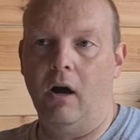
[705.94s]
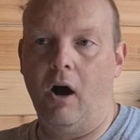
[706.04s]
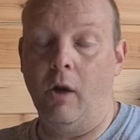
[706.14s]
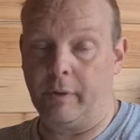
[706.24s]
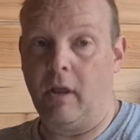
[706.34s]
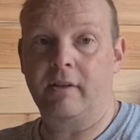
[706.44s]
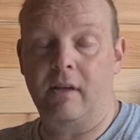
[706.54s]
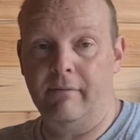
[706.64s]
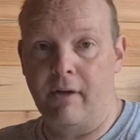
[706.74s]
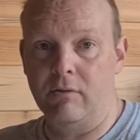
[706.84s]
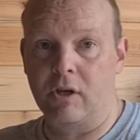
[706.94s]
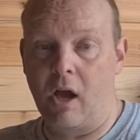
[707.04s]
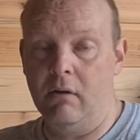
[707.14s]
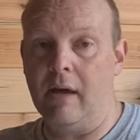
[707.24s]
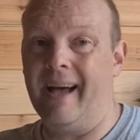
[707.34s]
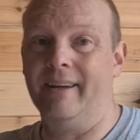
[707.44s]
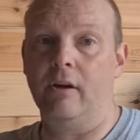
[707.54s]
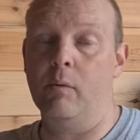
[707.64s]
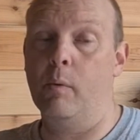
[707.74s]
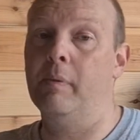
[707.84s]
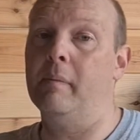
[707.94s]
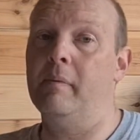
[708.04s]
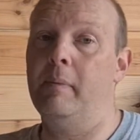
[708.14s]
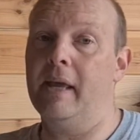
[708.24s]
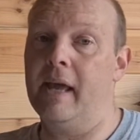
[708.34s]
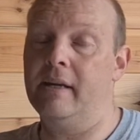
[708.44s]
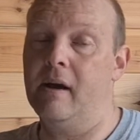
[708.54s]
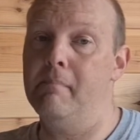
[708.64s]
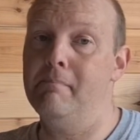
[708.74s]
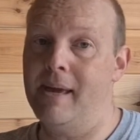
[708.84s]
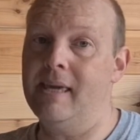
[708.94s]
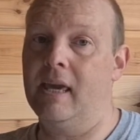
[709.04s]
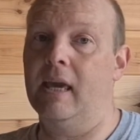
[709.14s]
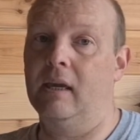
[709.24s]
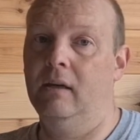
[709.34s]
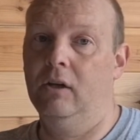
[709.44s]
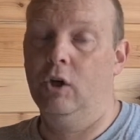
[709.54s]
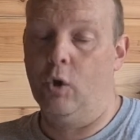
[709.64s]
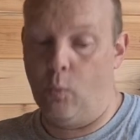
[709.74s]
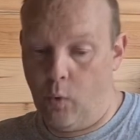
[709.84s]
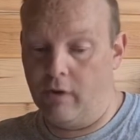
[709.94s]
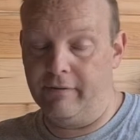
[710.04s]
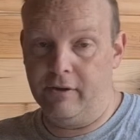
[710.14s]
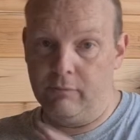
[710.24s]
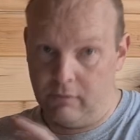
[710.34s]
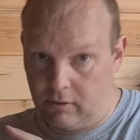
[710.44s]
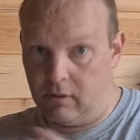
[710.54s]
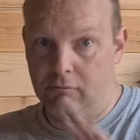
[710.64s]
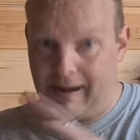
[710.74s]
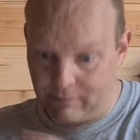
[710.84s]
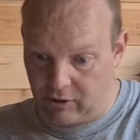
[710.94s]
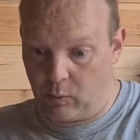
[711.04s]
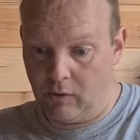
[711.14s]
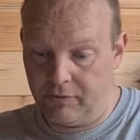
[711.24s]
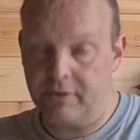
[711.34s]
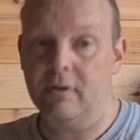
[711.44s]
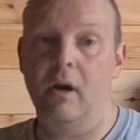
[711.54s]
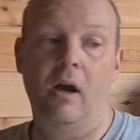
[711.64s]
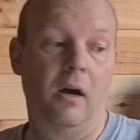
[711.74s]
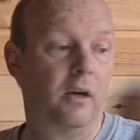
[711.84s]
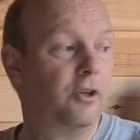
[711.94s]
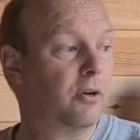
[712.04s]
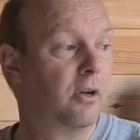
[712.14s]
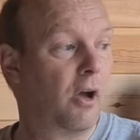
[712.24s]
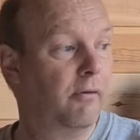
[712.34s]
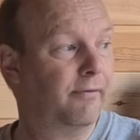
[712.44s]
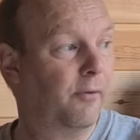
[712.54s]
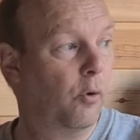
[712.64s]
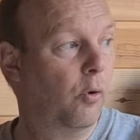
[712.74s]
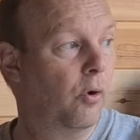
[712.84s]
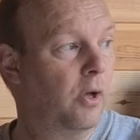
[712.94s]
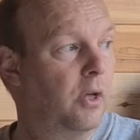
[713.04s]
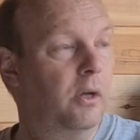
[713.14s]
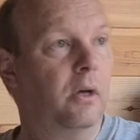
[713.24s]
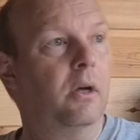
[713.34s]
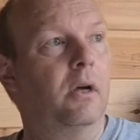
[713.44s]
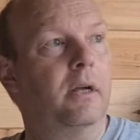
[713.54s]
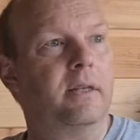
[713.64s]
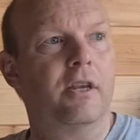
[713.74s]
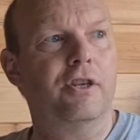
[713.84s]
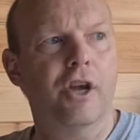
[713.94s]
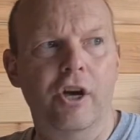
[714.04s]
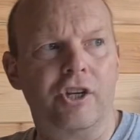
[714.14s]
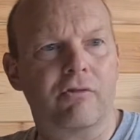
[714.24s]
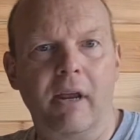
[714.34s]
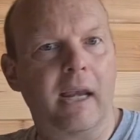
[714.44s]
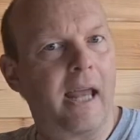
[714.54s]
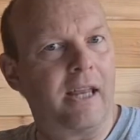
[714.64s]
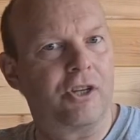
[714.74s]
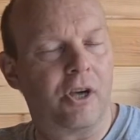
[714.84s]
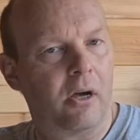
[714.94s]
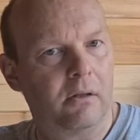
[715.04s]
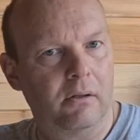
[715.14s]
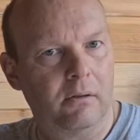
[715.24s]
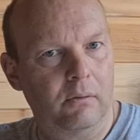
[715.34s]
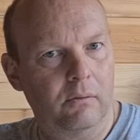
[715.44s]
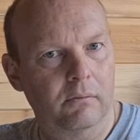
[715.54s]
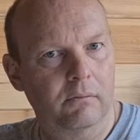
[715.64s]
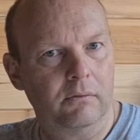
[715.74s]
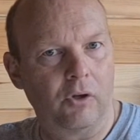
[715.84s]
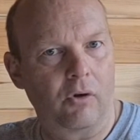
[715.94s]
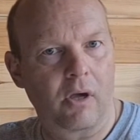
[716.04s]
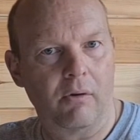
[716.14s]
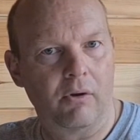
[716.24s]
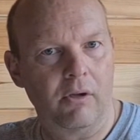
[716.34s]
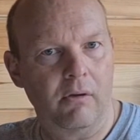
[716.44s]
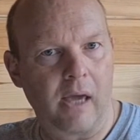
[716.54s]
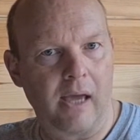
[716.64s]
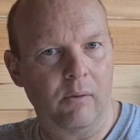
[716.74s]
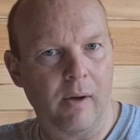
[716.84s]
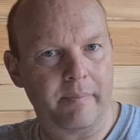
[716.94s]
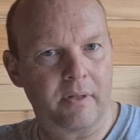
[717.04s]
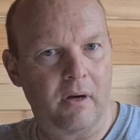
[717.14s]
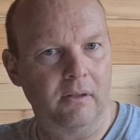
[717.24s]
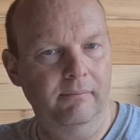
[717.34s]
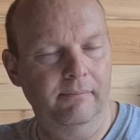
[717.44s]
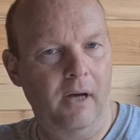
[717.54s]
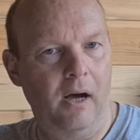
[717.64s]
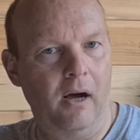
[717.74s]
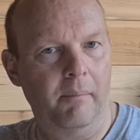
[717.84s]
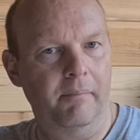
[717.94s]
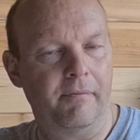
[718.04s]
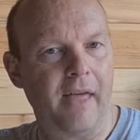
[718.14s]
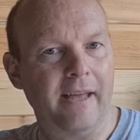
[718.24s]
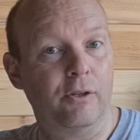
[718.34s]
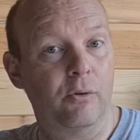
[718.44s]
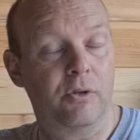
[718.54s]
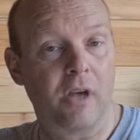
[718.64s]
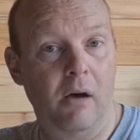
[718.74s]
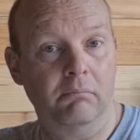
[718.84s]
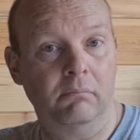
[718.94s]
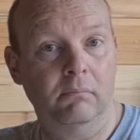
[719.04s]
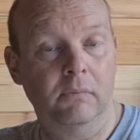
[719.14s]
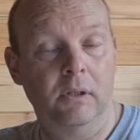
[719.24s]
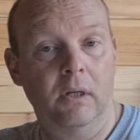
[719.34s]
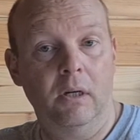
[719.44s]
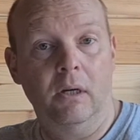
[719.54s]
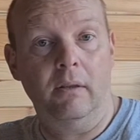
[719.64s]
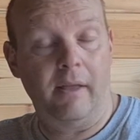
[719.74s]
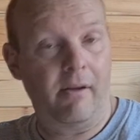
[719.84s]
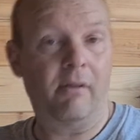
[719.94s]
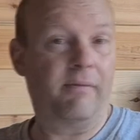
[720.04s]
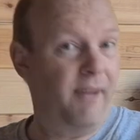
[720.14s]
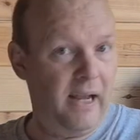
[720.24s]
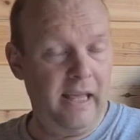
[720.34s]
would like to give those a go, and I will probably end up making one of the routed ones. You can go for, is it nurturingnature.co.uk website. They do some. They are fairly